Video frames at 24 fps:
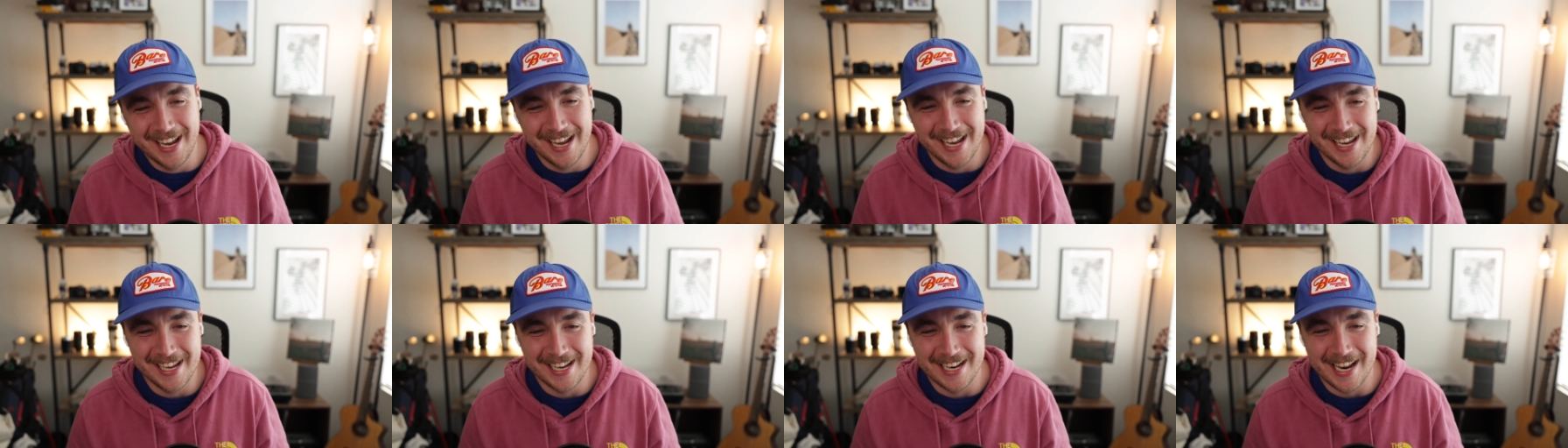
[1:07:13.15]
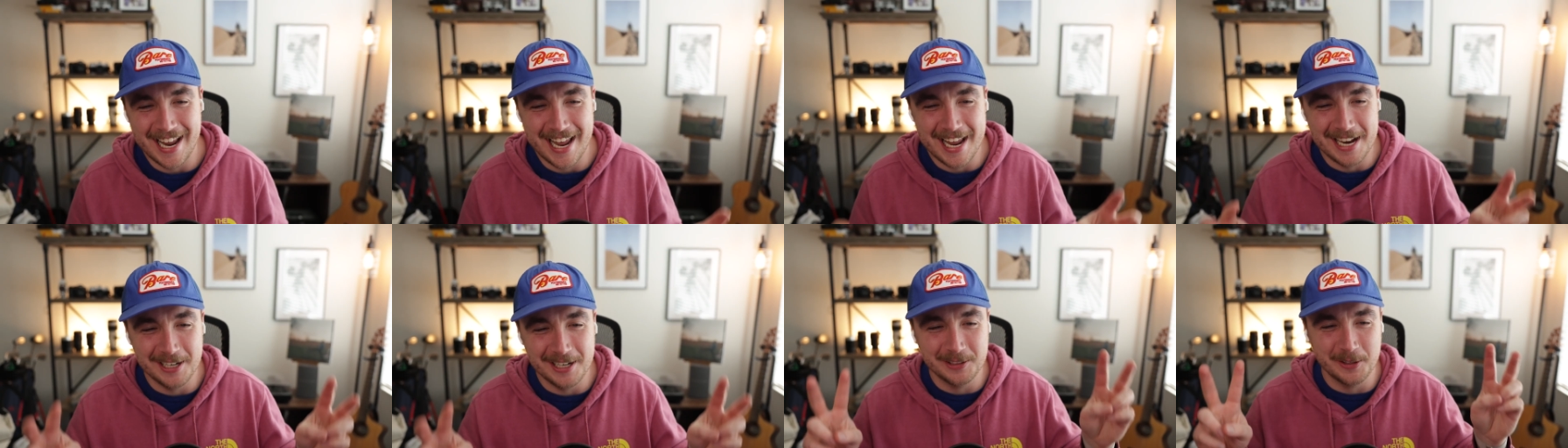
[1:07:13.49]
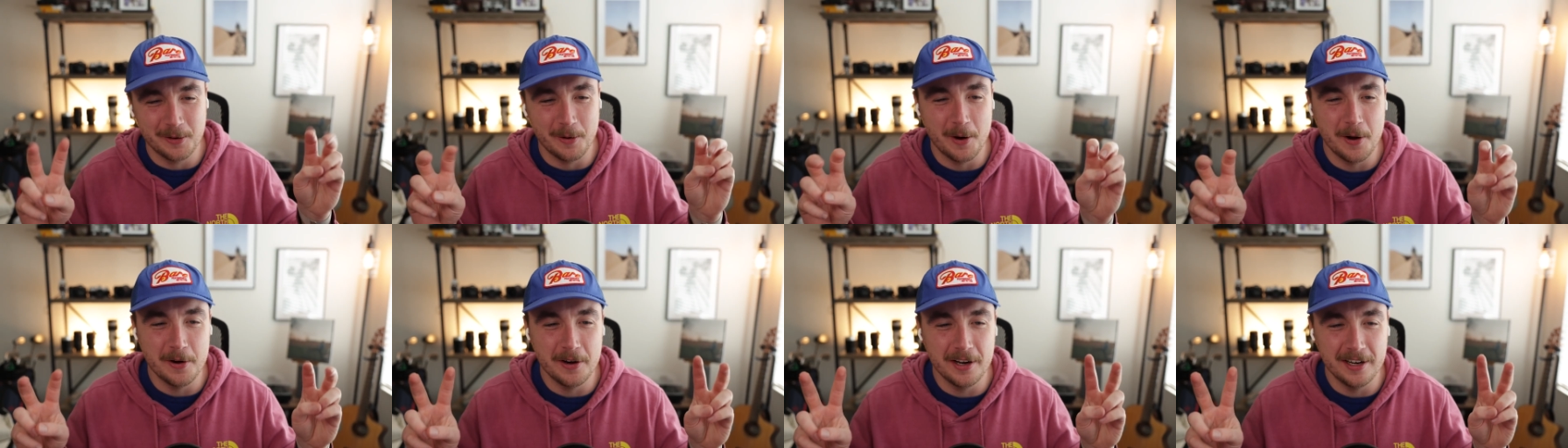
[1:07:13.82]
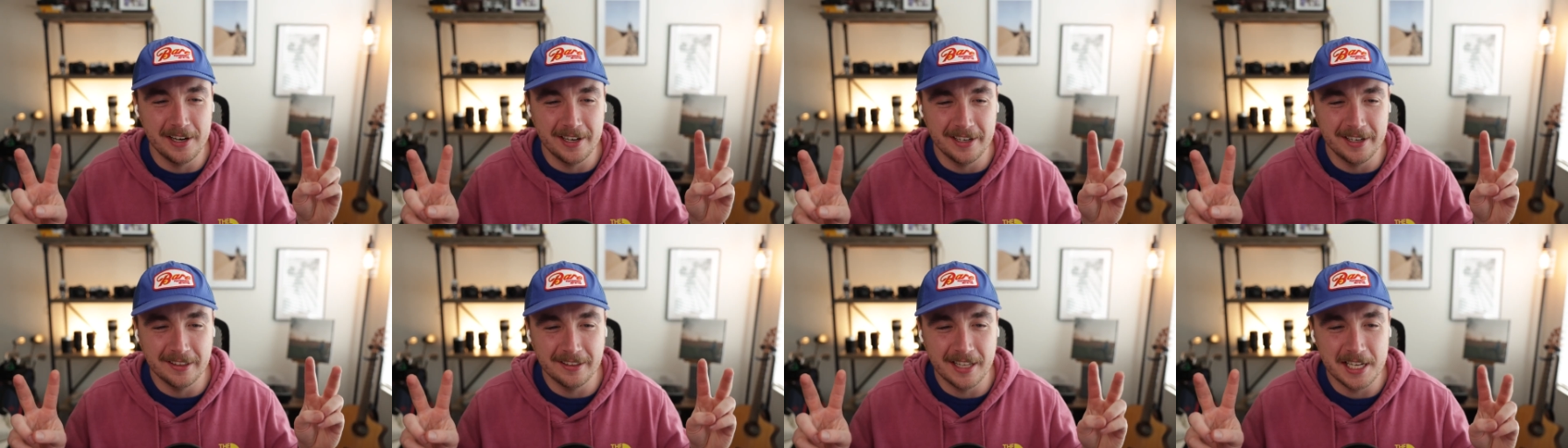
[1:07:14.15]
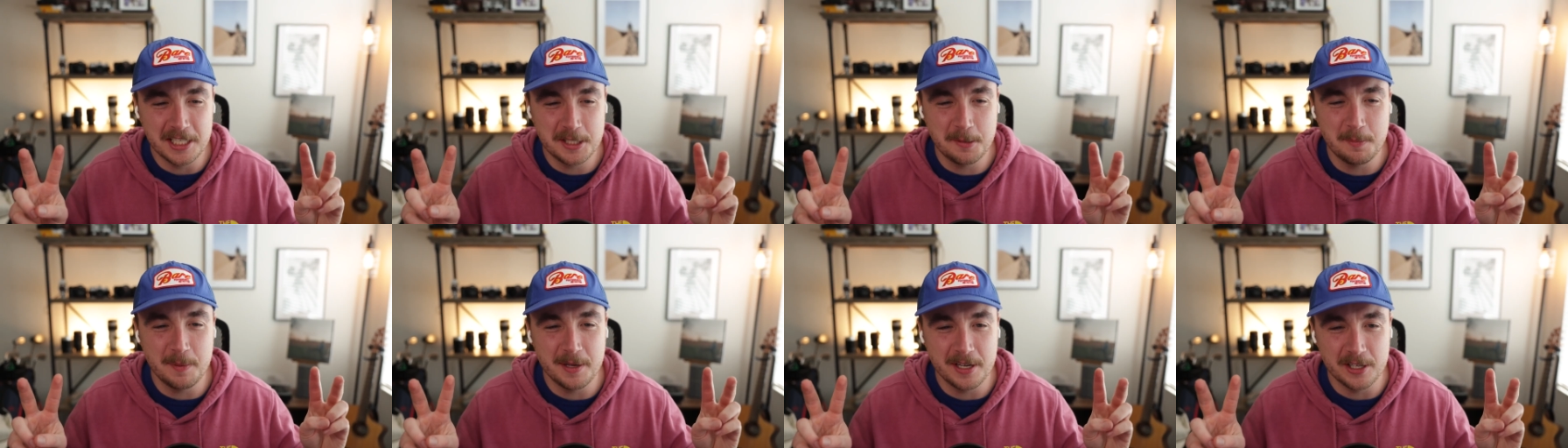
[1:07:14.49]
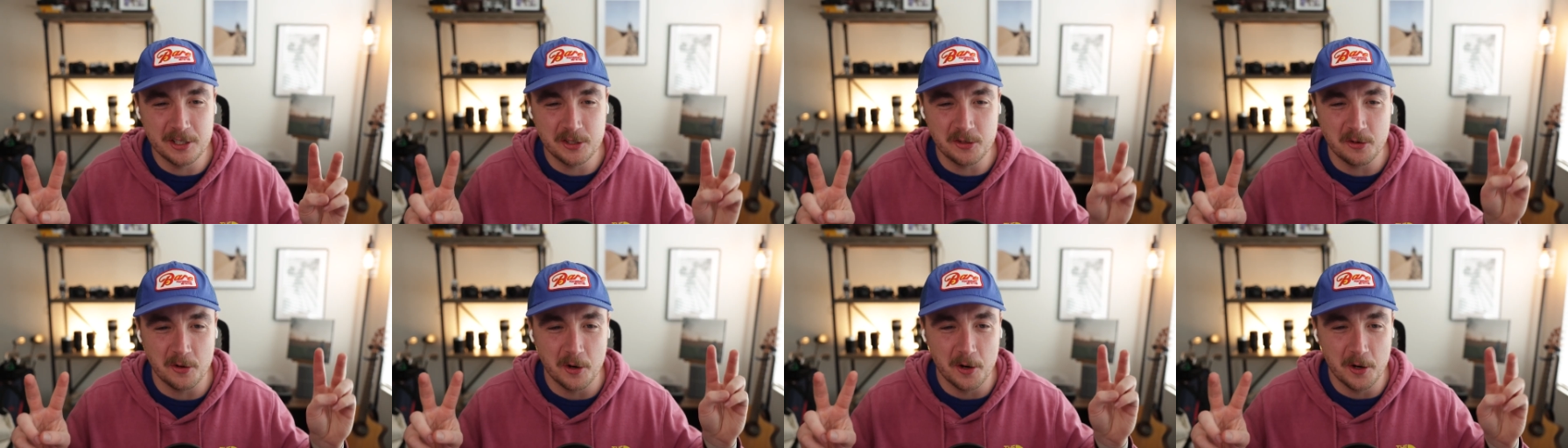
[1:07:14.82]
and quoted, "Let's be a
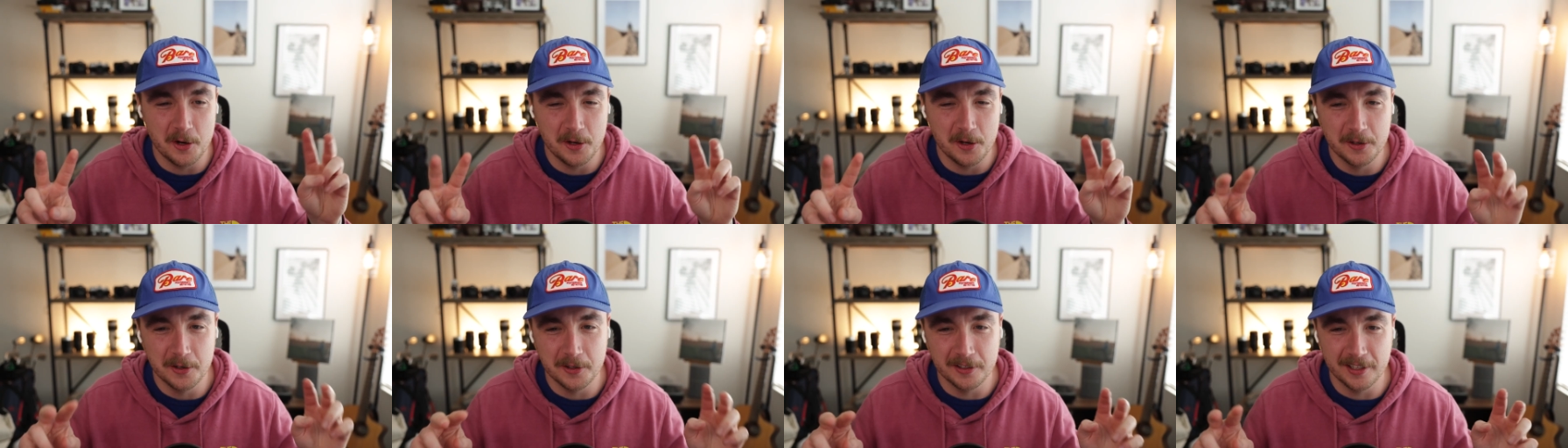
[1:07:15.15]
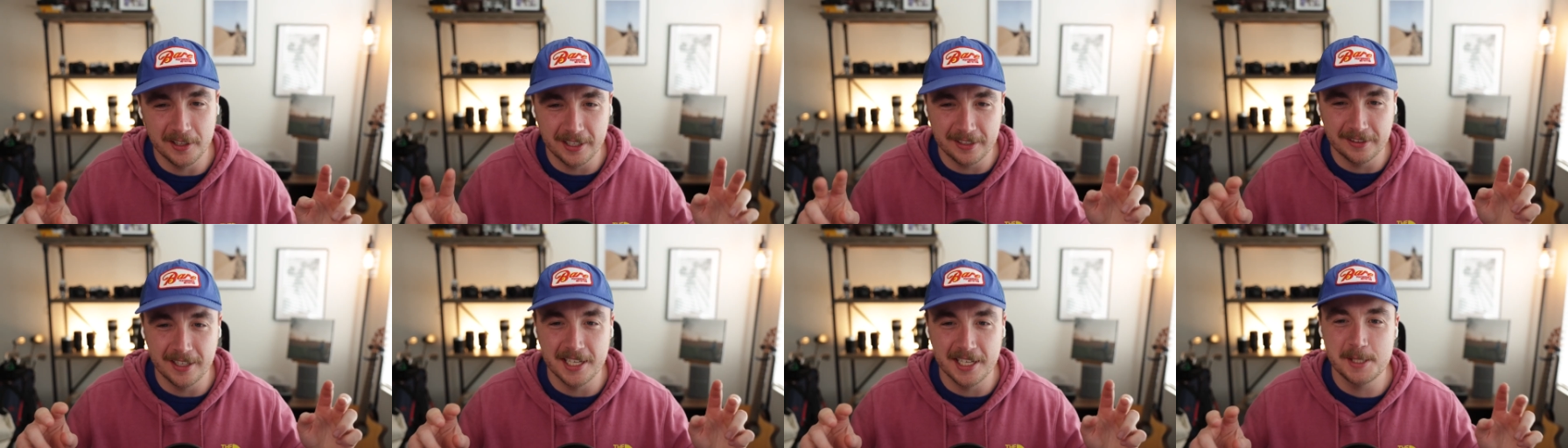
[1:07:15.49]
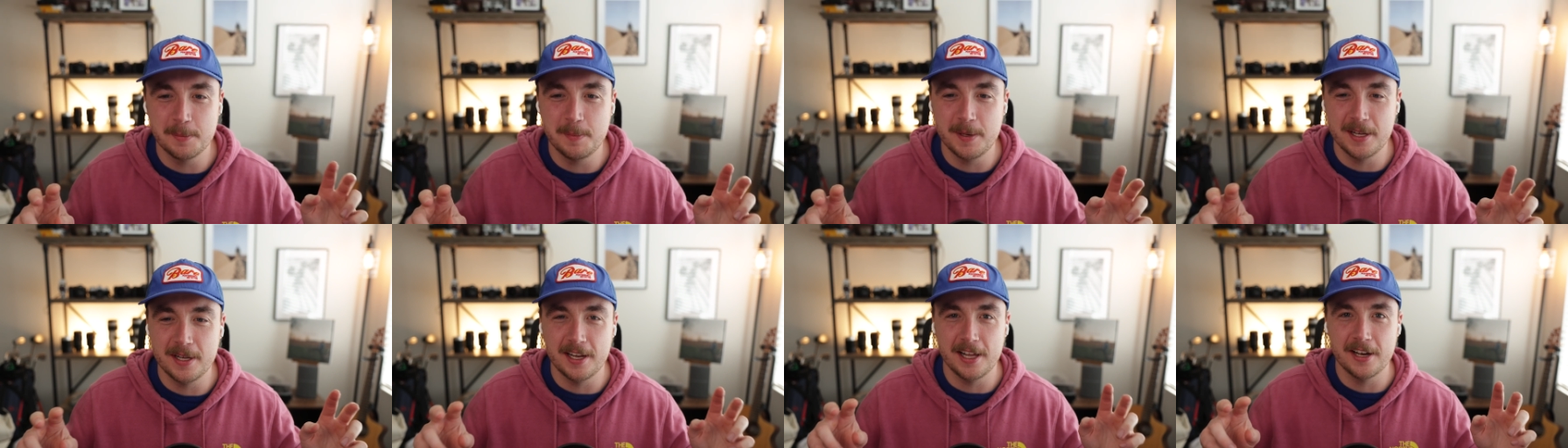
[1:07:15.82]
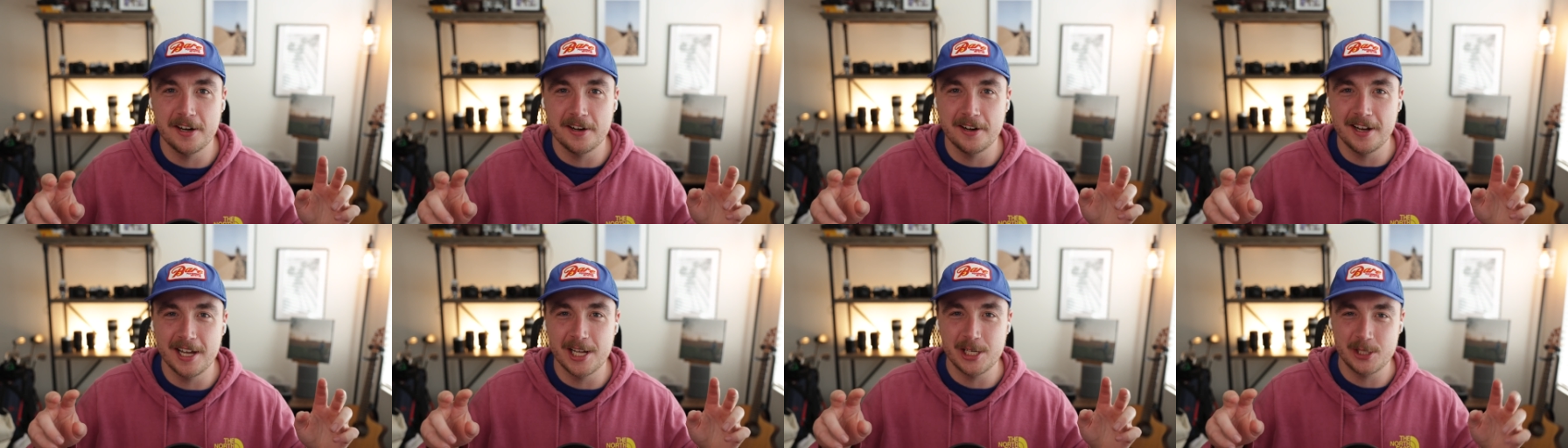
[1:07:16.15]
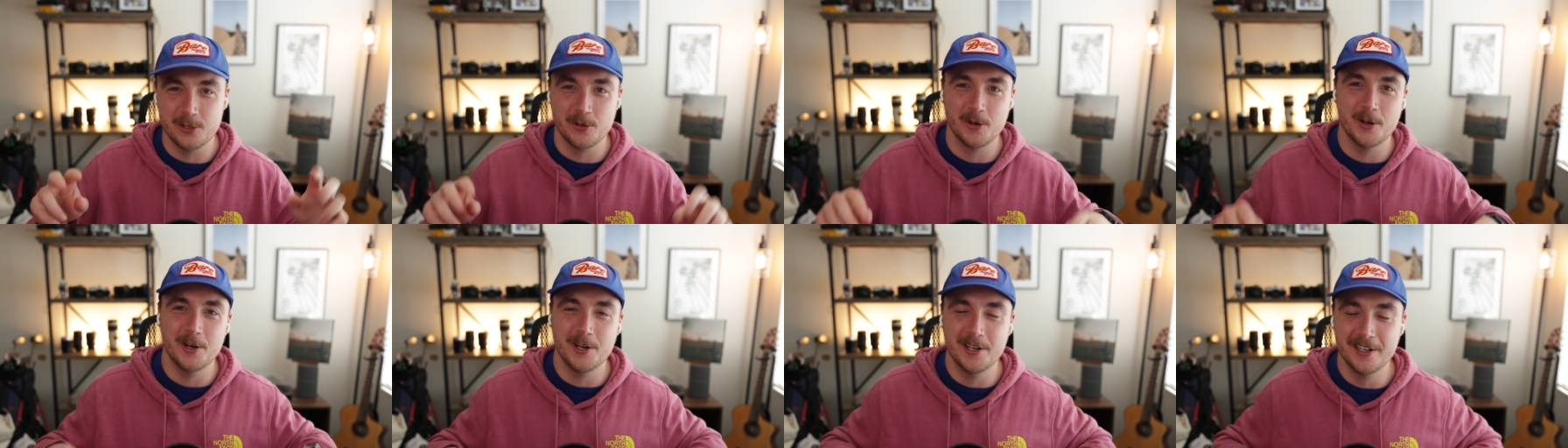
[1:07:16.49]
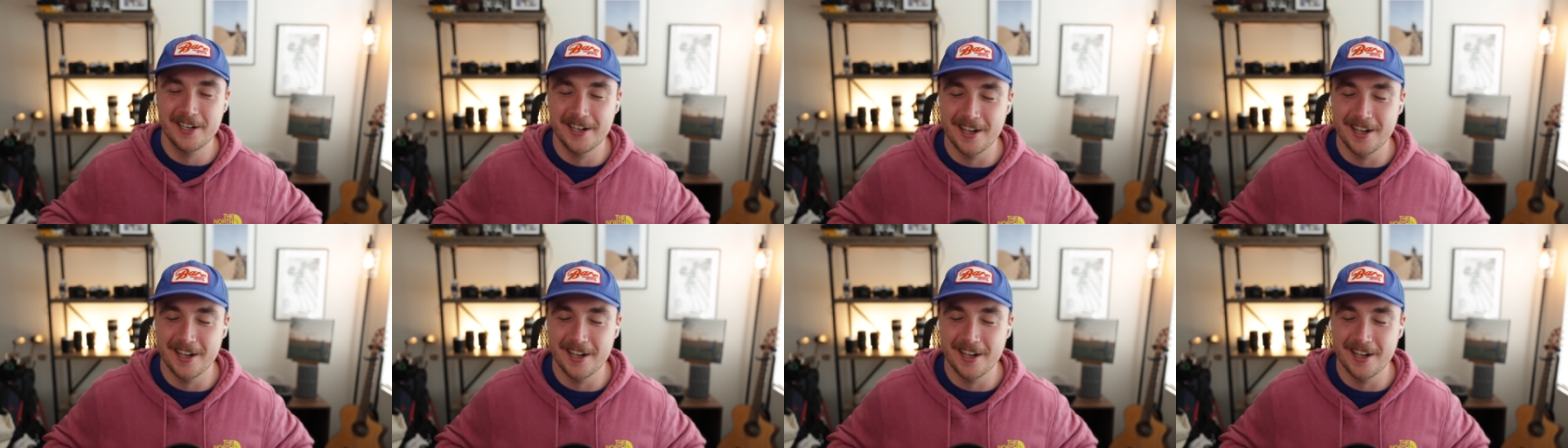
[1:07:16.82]
troll" or like "Let's be an internet troll."